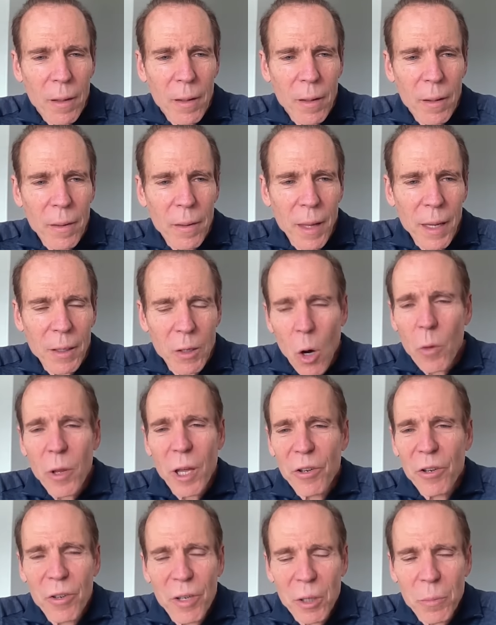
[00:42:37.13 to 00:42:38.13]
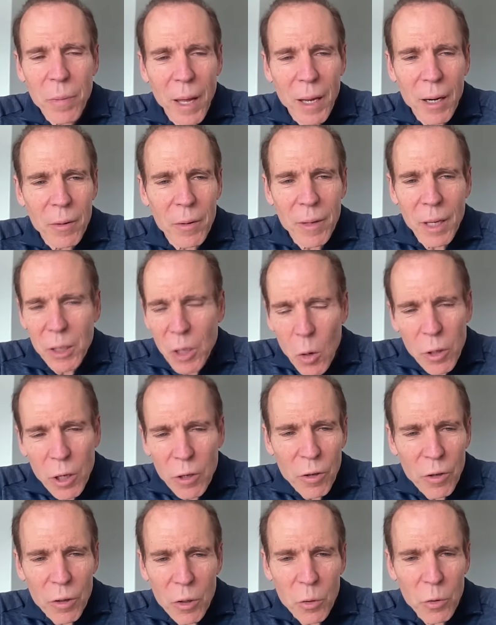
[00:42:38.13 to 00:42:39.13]
they know they should eat better, they know they
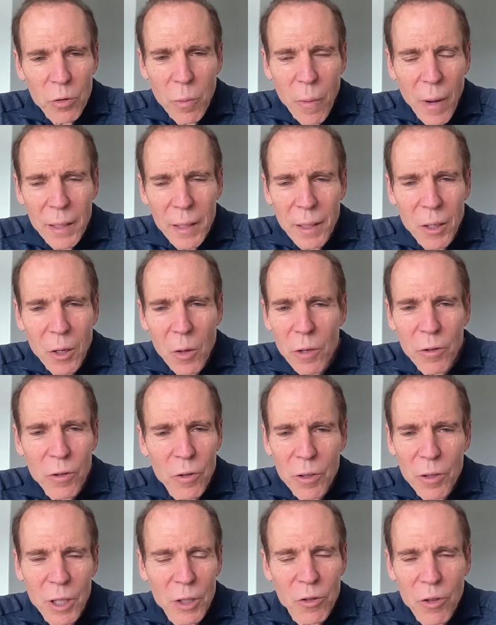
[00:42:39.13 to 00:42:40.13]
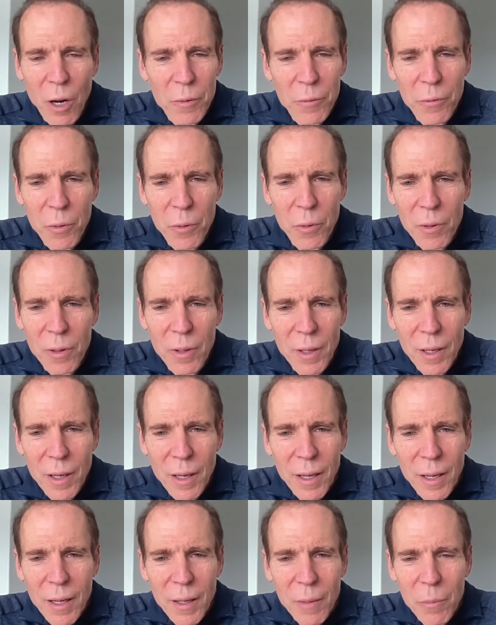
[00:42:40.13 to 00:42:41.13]
should lose weight, they know they shouldn't eat junk food,
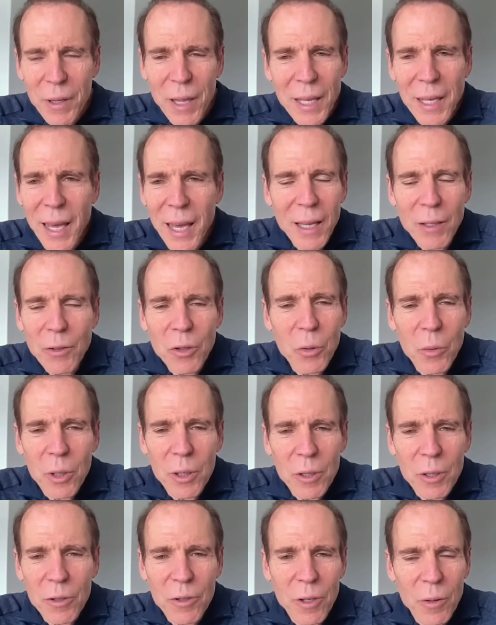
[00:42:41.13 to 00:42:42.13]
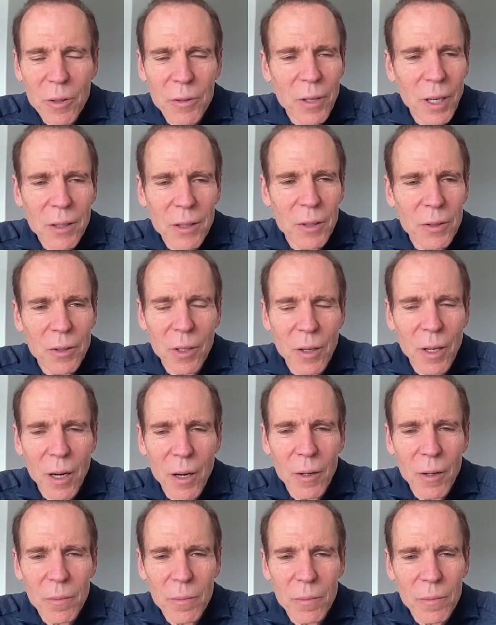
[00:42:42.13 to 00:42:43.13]
but they can't do it because they're addicted to
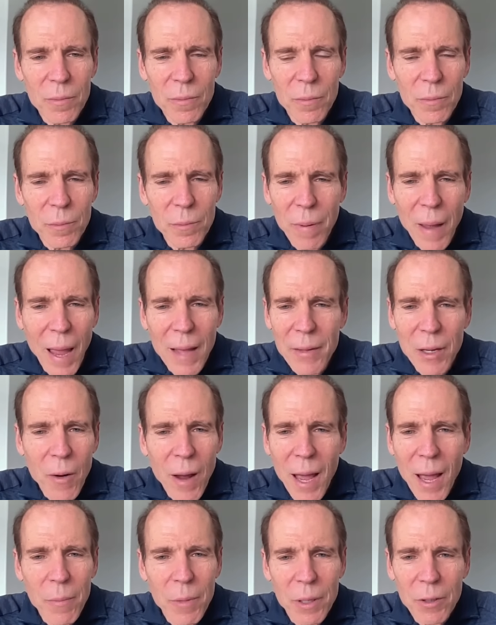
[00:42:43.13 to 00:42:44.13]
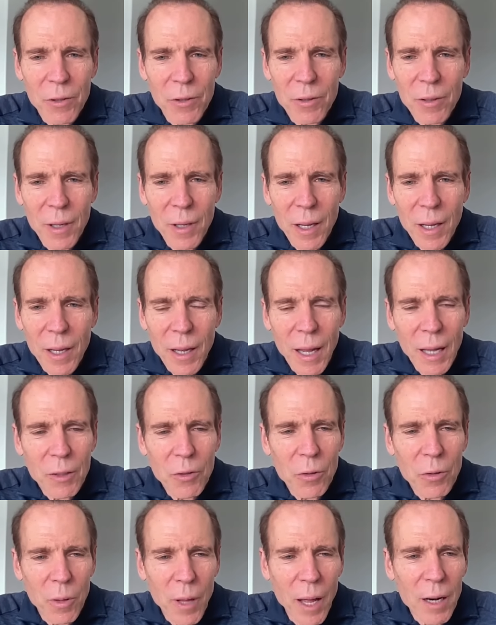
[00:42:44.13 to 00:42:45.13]
their their habits. And
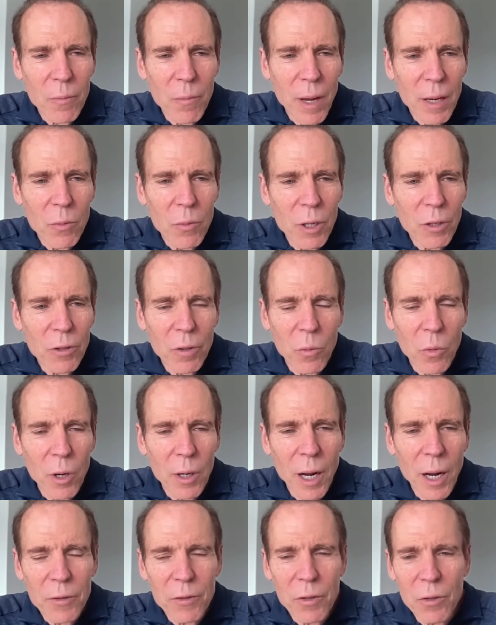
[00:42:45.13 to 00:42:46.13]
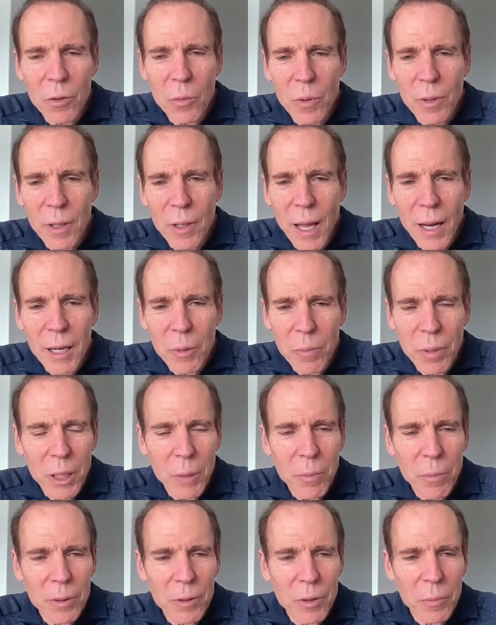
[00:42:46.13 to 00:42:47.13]
so a lot of my recent work has to do with getting
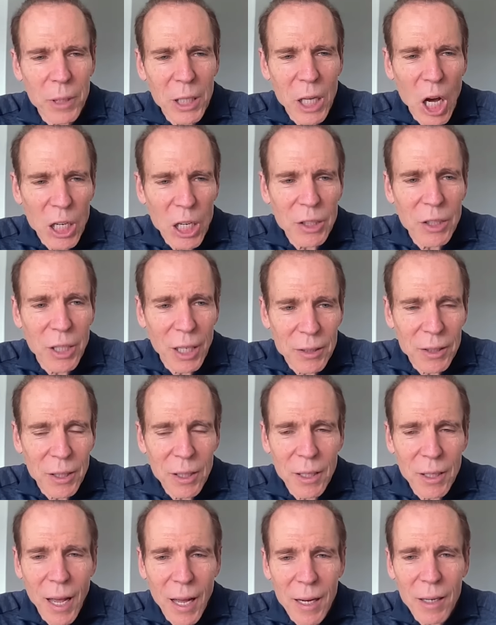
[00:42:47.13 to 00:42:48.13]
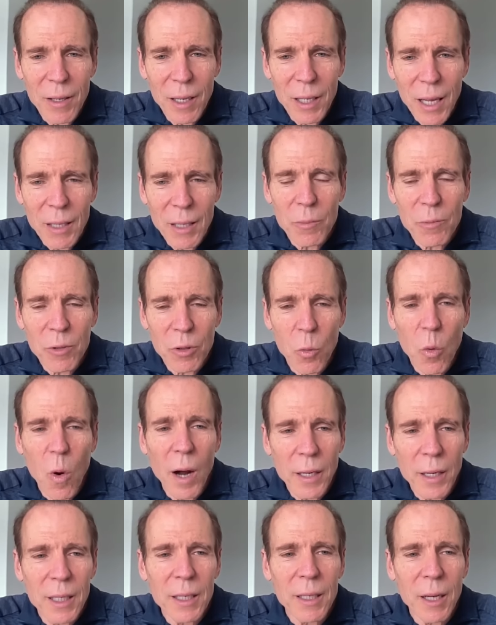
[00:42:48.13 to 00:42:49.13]
people to be unaddicted and how do they get them to
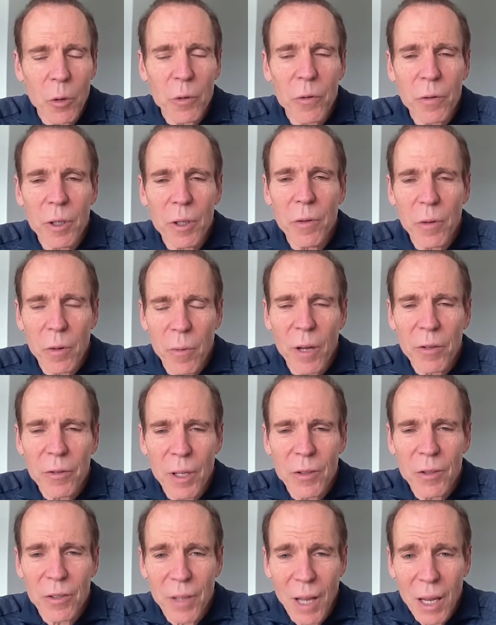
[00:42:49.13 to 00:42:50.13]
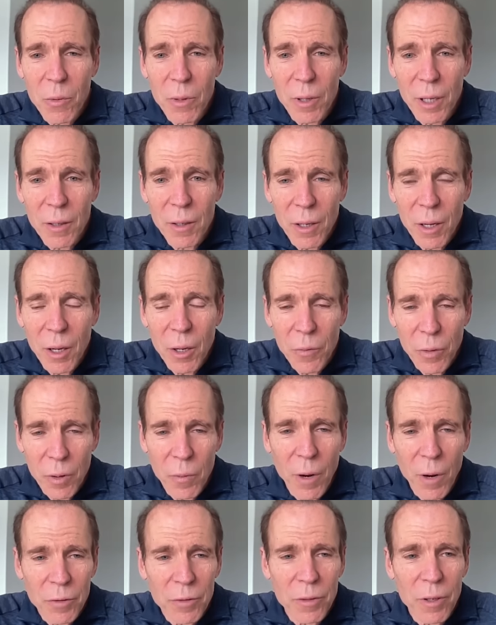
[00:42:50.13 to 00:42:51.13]
want to eat healthfully for the rest and stay with it for the
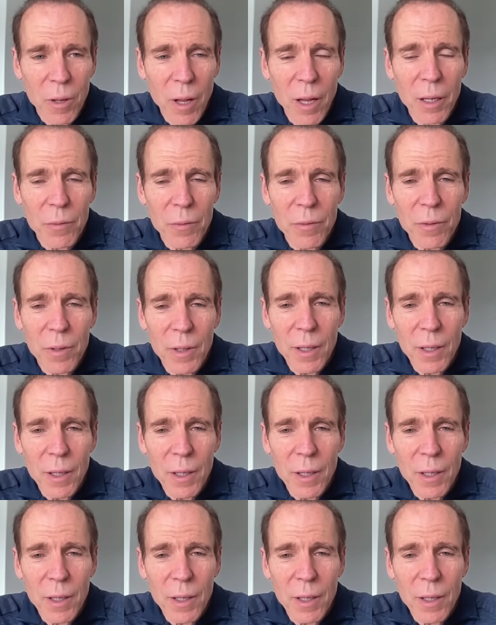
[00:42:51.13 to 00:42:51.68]
rest of their life.